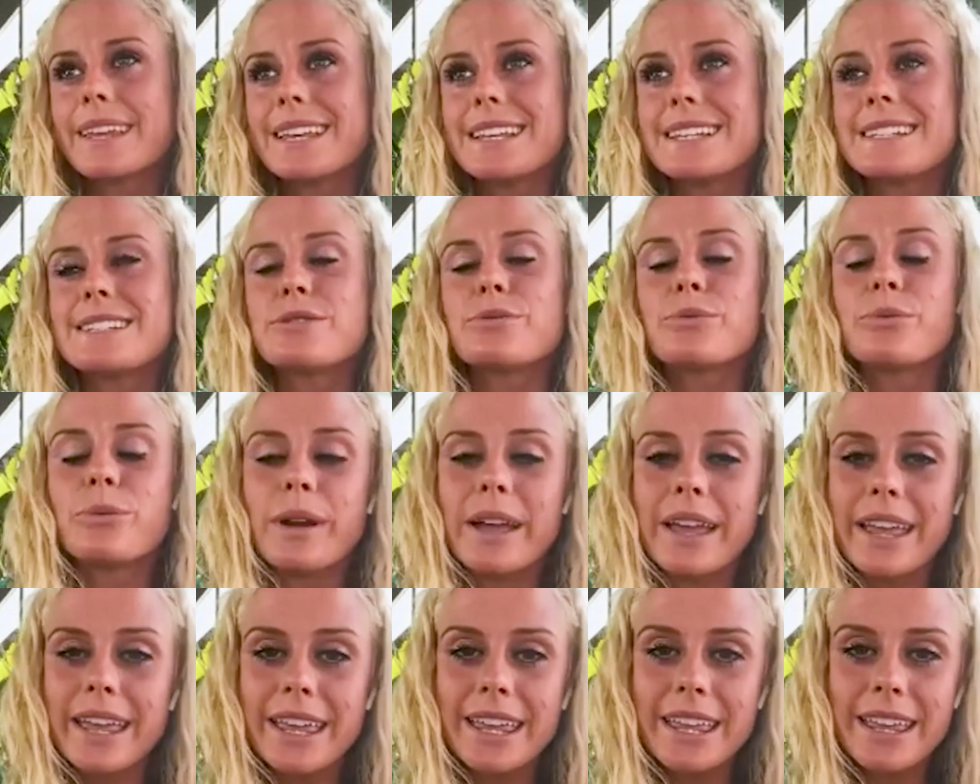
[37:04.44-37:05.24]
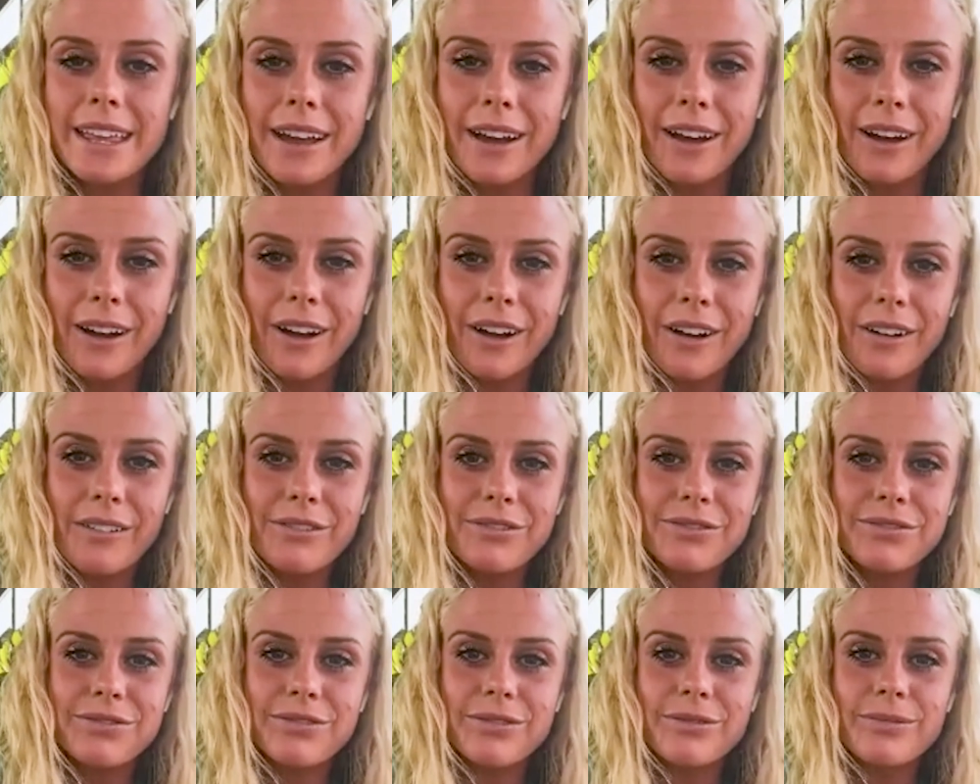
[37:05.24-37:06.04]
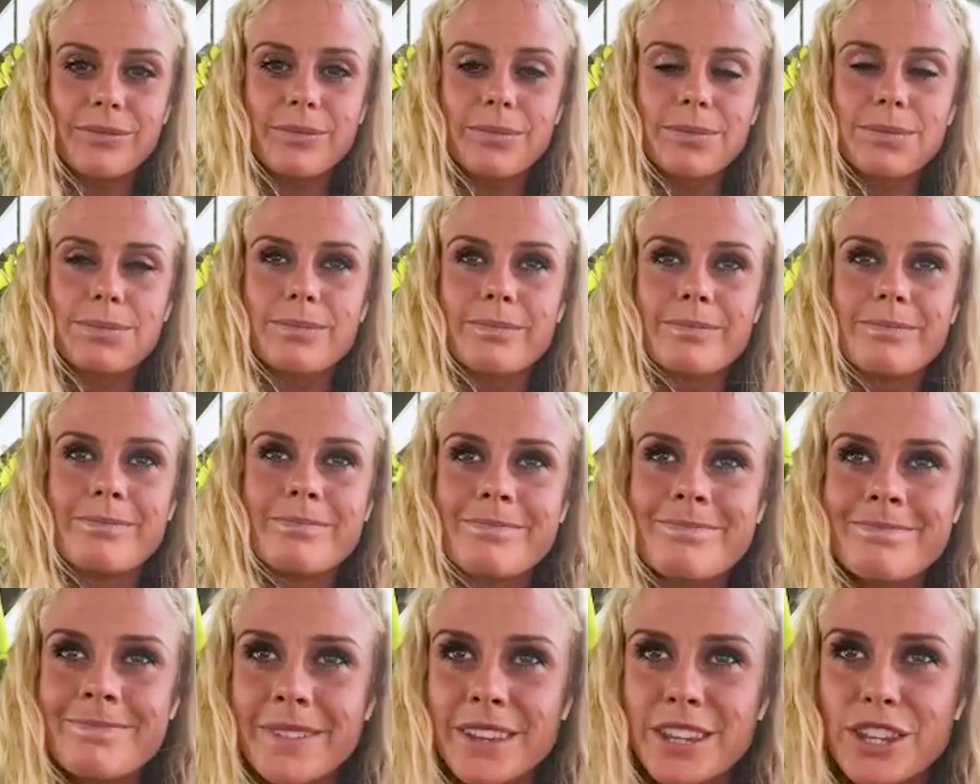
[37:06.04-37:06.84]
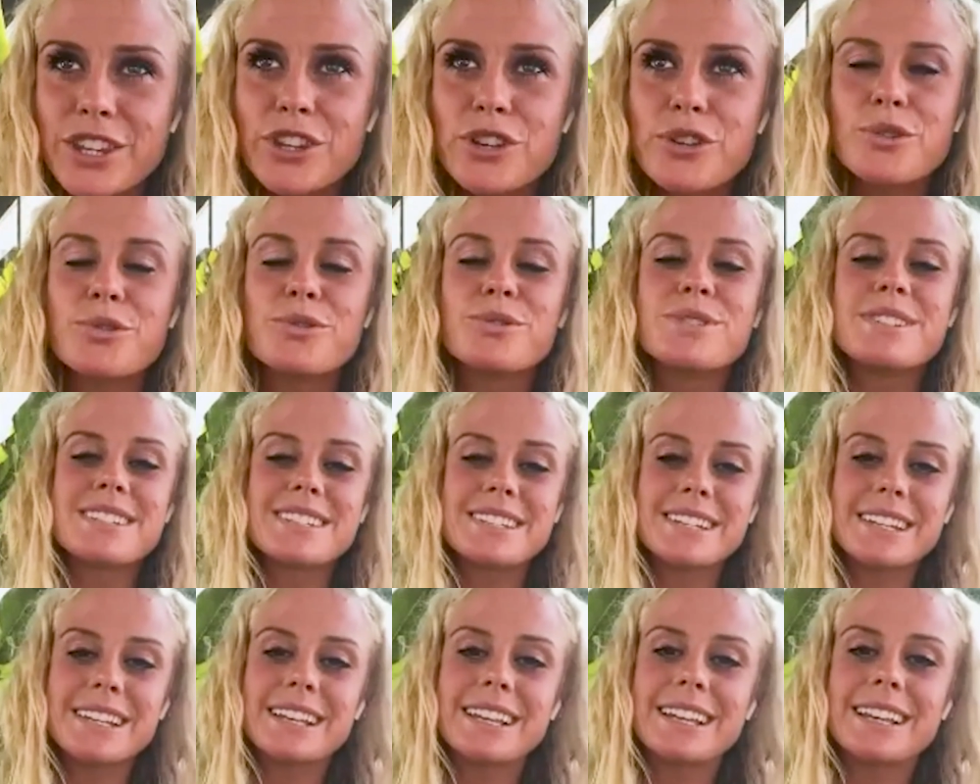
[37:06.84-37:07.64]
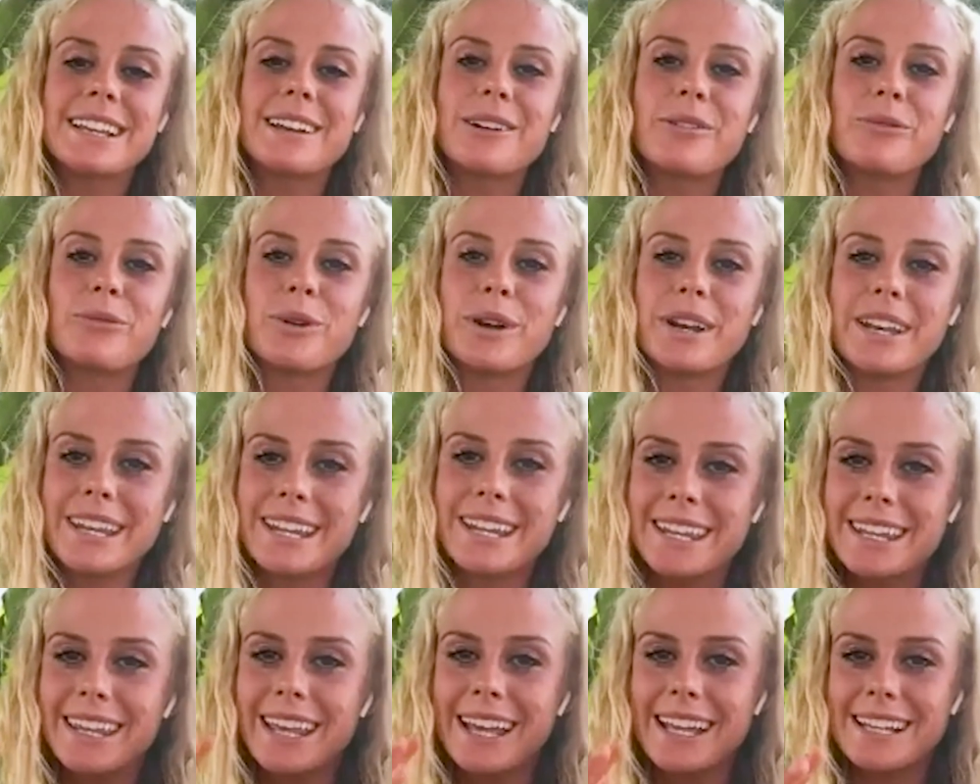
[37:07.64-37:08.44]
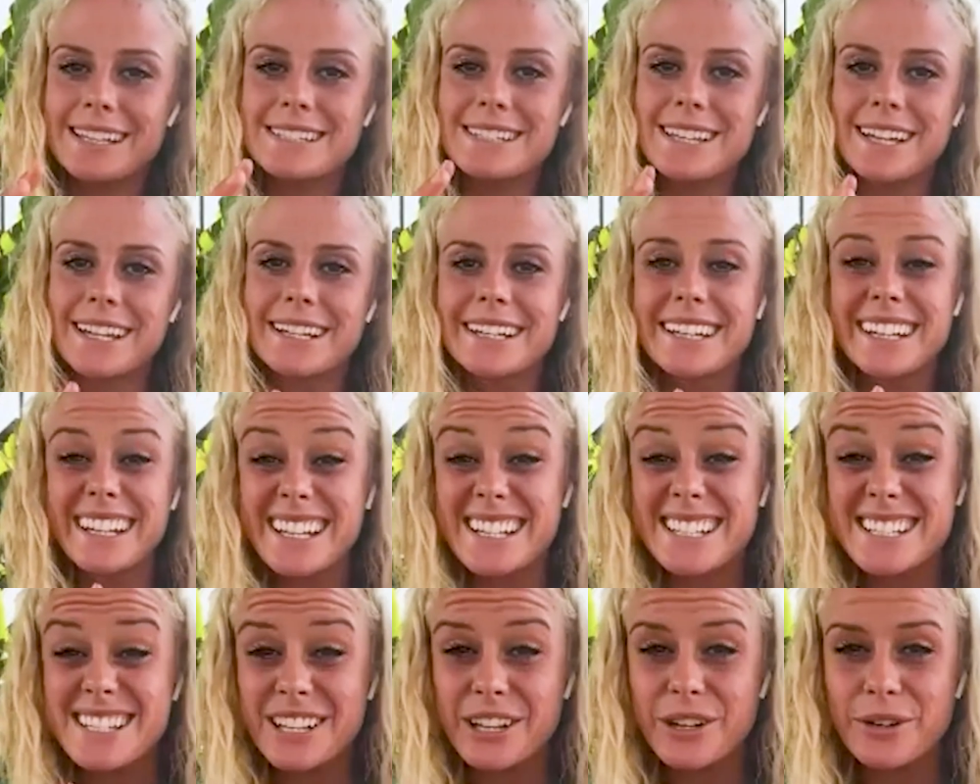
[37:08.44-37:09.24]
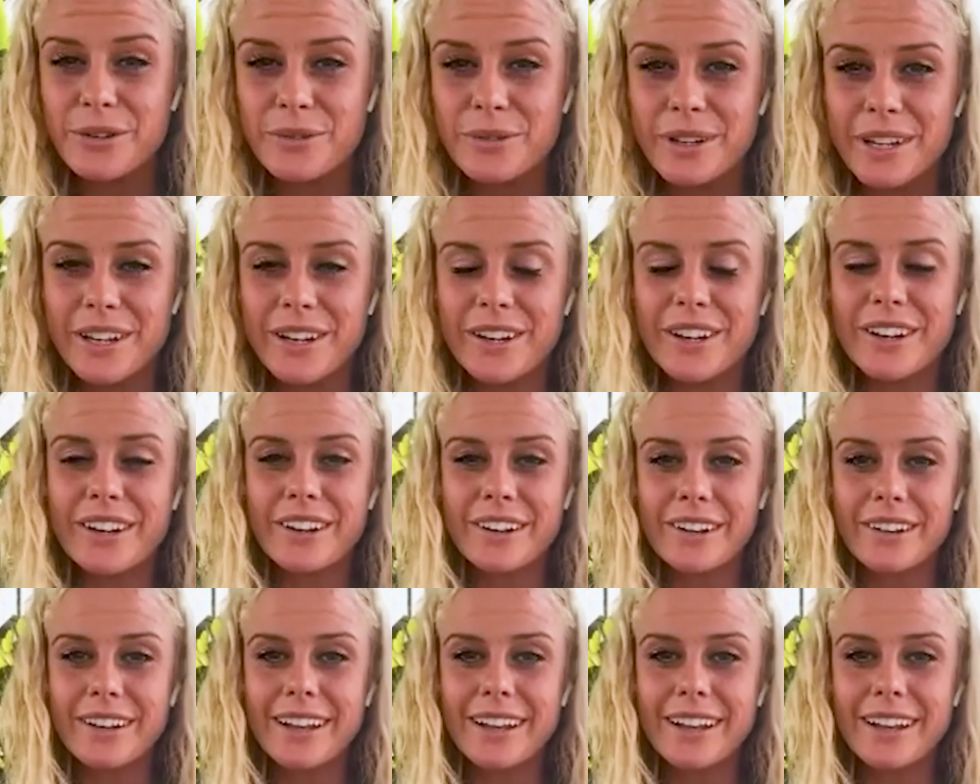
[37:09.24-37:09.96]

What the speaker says: his way of using what he had done in his career